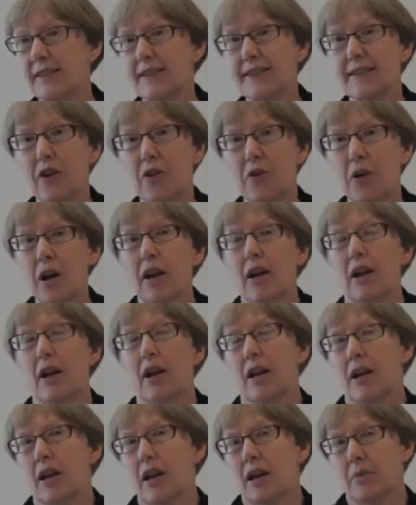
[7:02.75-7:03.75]
So
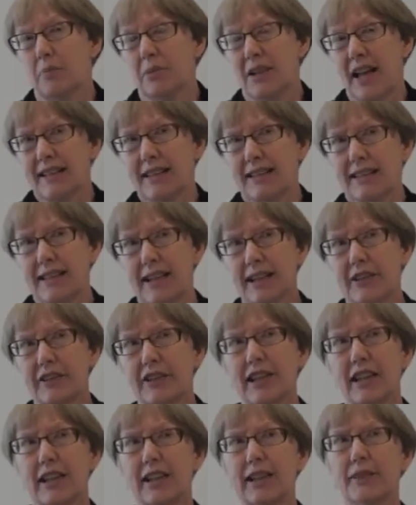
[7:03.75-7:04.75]

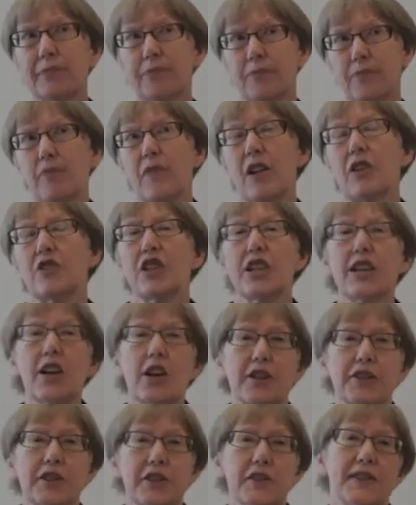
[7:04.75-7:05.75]
planetarity, she
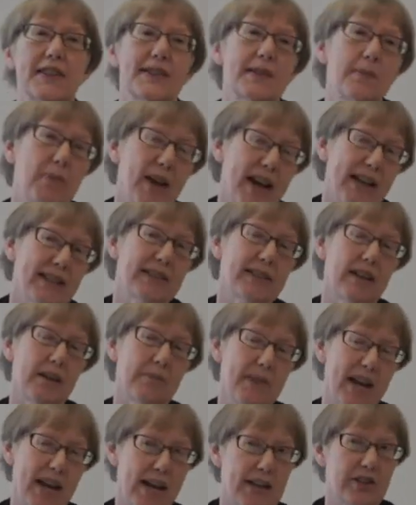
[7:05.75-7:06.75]
argues, is best
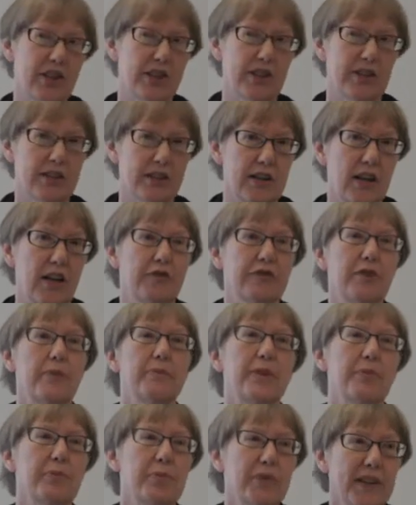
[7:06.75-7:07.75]
imagined
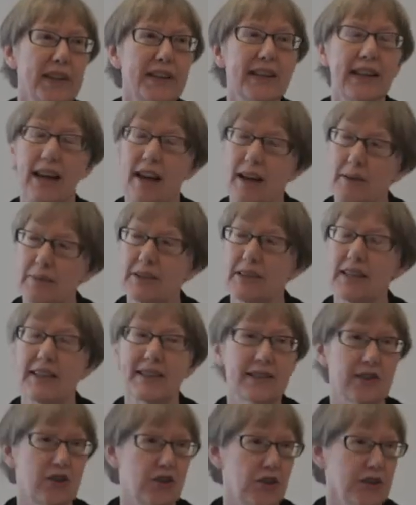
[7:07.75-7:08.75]
from the
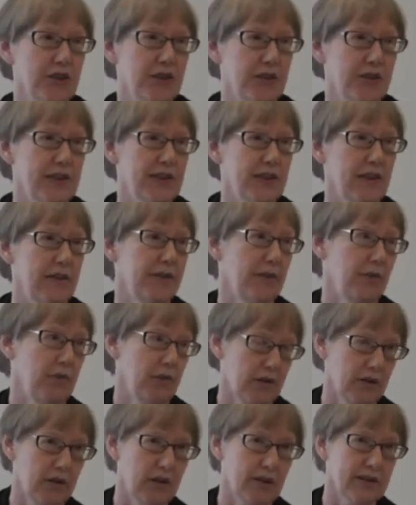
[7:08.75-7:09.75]
pre-capitalist cultures of the
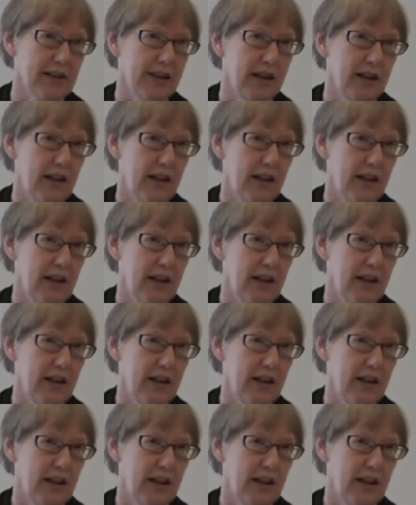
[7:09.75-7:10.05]
world.